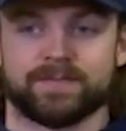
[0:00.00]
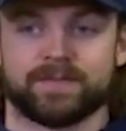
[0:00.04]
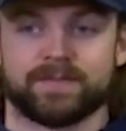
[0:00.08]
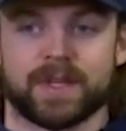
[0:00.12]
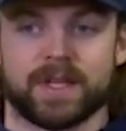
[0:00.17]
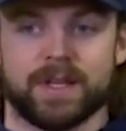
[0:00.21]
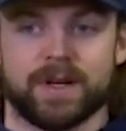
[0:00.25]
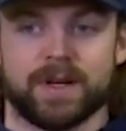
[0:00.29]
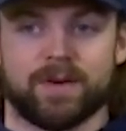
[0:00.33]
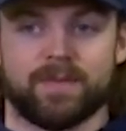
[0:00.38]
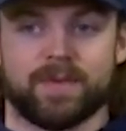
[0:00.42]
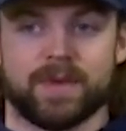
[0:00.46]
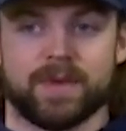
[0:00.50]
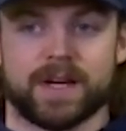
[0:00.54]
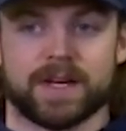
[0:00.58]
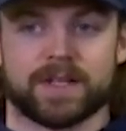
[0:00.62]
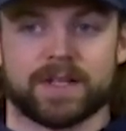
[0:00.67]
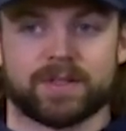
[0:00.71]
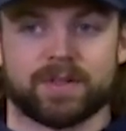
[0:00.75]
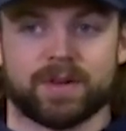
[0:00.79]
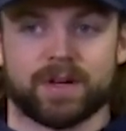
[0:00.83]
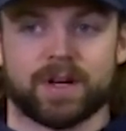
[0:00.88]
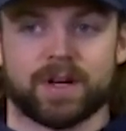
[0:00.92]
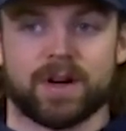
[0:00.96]
you know be
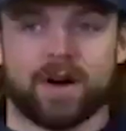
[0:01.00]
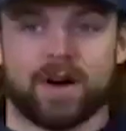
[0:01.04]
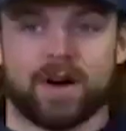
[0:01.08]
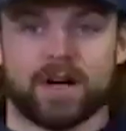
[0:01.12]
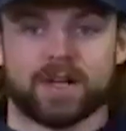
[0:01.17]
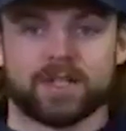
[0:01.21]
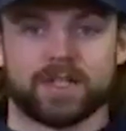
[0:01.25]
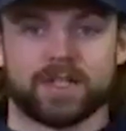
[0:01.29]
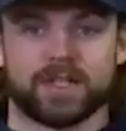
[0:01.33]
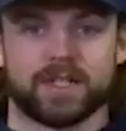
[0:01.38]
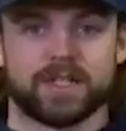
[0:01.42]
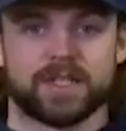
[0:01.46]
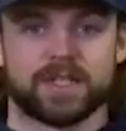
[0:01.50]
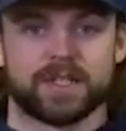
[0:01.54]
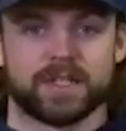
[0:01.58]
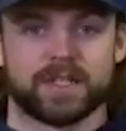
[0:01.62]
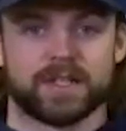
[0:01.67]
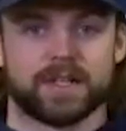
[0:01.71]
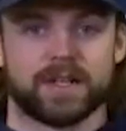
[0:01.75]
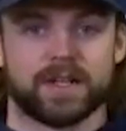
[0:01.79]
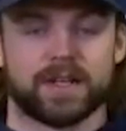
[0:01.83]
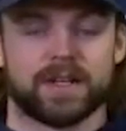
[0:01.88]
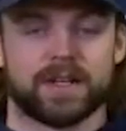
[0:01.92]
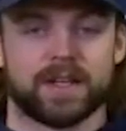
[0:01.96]
extra cautious
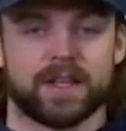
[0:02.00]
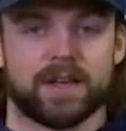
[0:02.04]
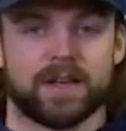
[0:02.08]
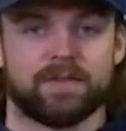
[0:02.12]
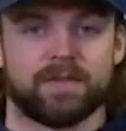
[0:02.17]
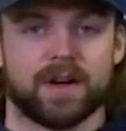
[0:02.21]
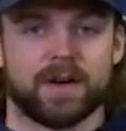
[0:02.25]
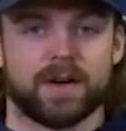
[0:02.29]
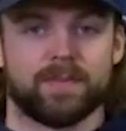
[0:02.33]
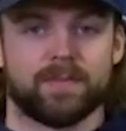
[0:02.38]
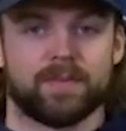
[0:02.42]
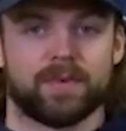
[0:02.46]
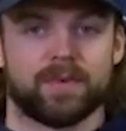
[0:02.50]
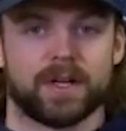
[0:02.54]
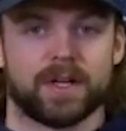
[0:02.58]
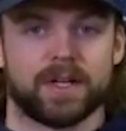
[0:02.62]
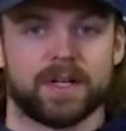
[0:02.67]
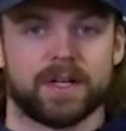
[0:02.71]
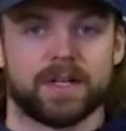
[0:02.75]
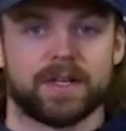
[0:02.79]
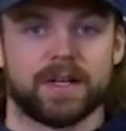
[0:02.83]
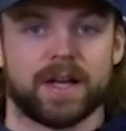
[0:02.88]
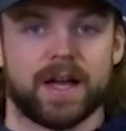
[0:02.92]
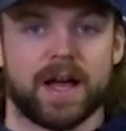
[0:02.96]
and and give up
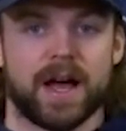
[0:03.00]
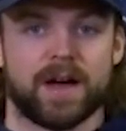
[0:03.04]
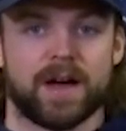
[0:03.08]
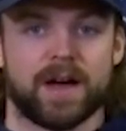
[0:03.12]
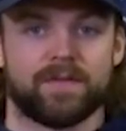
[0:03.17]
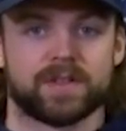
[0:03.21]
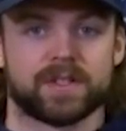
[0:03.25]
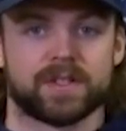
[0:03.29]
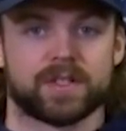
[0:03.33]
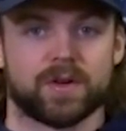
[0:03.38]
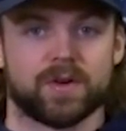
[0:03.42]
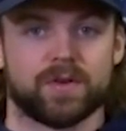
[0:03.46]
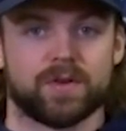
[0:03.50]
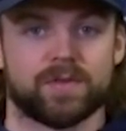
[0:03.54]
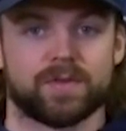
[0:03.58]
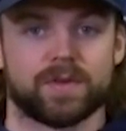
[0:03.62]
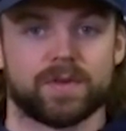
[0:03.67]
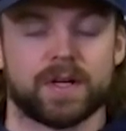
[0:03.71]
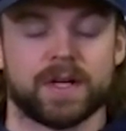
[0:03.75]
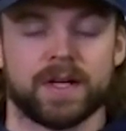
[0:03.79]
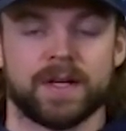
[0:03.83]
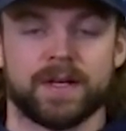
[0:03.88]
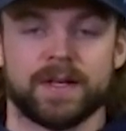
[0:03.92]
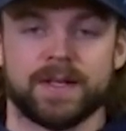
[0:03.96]
uh, half a
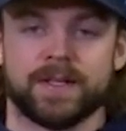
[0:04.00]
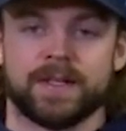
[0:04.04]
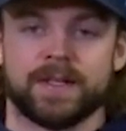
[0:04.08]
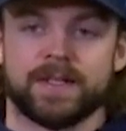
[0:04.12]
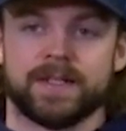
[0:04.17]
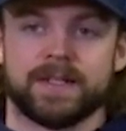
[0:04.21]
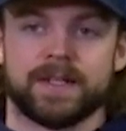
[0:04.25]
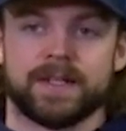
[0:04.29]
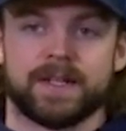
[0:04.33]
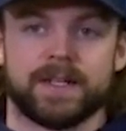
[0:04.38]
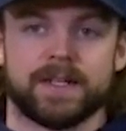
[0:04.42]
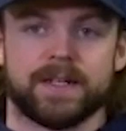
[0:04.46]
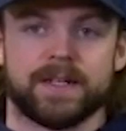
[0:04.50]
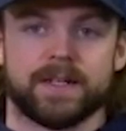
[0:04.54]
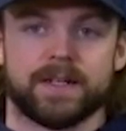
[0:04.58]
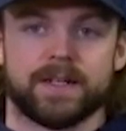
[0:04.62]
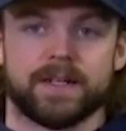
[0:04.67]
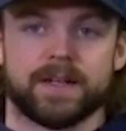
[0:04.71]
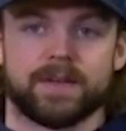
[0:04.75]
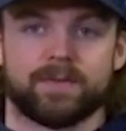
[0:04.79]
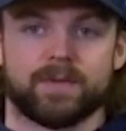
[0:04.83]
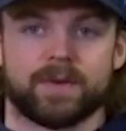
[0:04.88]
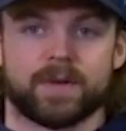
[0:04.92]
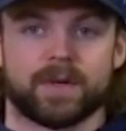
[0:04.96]
zone.
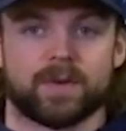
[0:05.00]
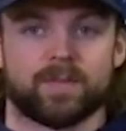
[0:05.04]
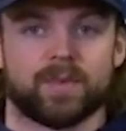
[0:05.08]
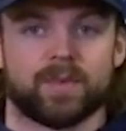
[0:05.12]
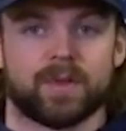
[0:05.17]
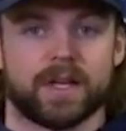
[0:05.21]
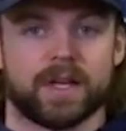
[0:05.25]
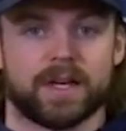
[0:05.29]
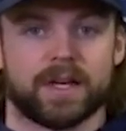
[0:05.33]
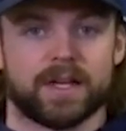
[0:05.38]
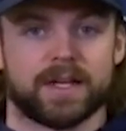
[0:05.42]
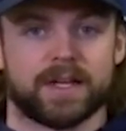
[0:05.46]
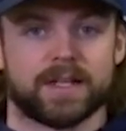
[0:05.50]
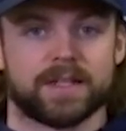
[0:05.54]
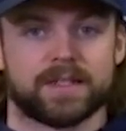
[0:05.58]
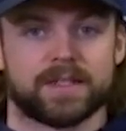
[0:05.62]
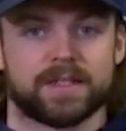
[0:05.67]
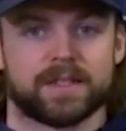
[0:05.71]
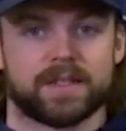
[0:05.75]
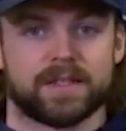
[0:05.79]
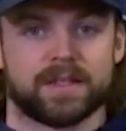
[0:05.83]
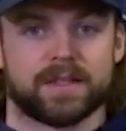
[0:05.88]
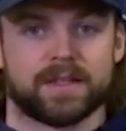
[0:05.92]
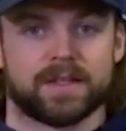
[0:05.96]
Uh, and when you're playing
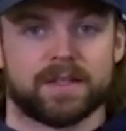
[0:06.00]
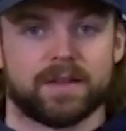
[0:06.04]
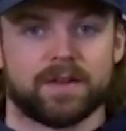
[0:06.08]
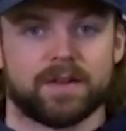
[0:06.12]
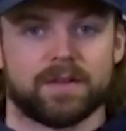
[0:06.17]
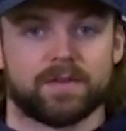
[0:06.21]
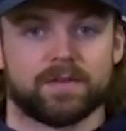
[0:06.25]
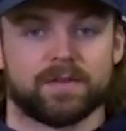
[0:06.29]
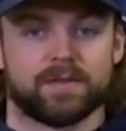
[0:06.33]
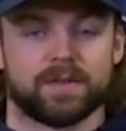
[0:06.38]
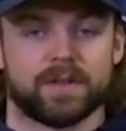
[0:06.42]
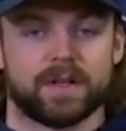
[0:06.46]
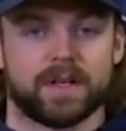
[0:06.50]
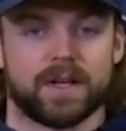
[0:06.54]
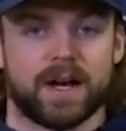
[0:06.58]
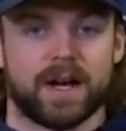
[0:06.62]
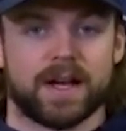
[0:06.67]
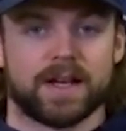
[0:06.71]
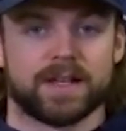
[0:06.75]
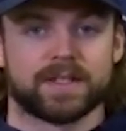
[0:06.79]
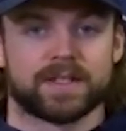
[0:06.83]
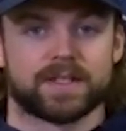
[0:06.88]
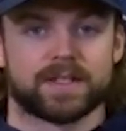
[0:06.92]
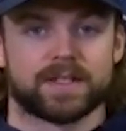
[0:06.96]
against the you know
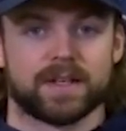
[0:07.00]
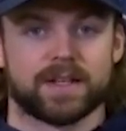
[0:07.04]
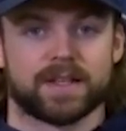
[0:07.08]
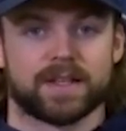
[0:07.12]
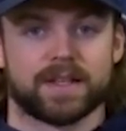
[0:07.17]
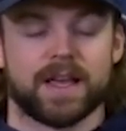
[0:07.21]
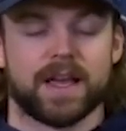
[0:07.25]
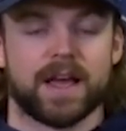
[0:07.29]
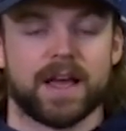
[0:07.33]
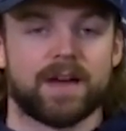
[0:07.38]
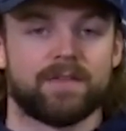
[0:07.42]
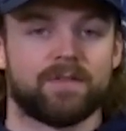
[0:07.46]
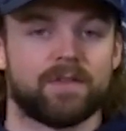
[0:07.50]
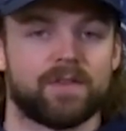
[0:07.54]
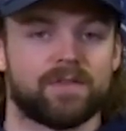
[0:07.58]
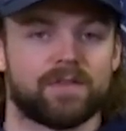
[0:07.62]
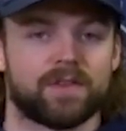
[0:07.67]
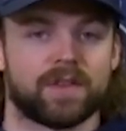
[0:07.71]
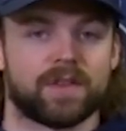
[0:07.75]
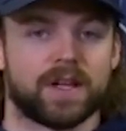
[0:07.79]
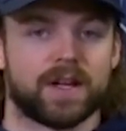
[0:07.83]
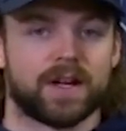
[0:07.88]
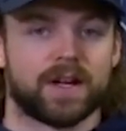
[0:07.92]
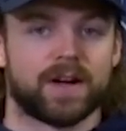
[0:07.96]
guys like they have
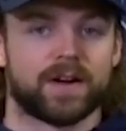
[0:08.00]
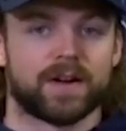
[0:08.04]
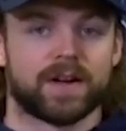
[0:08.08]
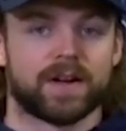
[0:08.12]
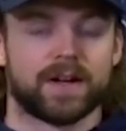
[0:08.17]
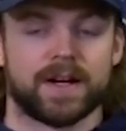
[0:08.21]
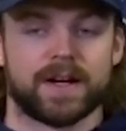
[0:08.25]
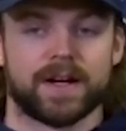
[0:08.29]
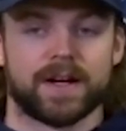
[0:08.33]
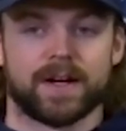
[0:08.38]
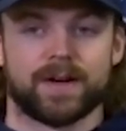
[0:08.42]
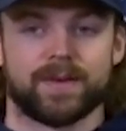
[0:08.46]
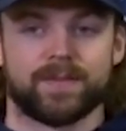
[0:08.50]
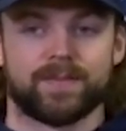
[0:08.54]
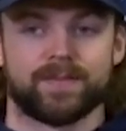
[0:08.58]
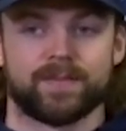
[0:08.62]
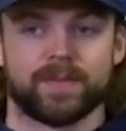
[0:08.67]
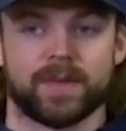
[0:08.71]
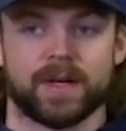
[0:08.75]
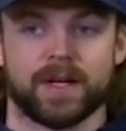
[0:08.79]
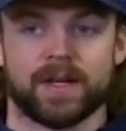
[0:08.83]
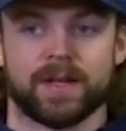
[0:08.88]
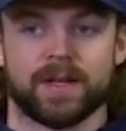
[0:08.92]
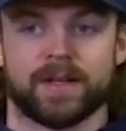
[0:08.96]
over there,
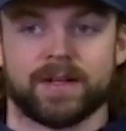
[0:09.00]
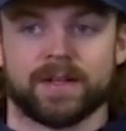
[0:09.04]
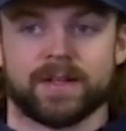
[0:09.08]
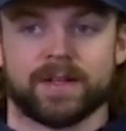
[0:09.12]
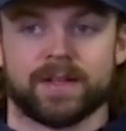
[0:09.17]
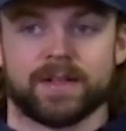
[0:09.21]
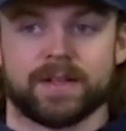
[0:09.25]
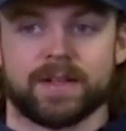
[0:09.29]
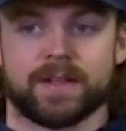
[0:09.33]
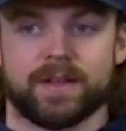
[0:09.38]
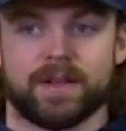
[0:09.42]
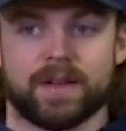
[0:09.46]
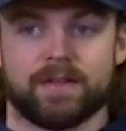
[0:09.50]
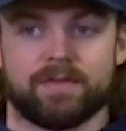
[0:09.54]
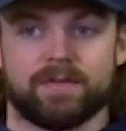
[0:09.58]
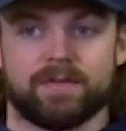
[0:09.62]
um, you give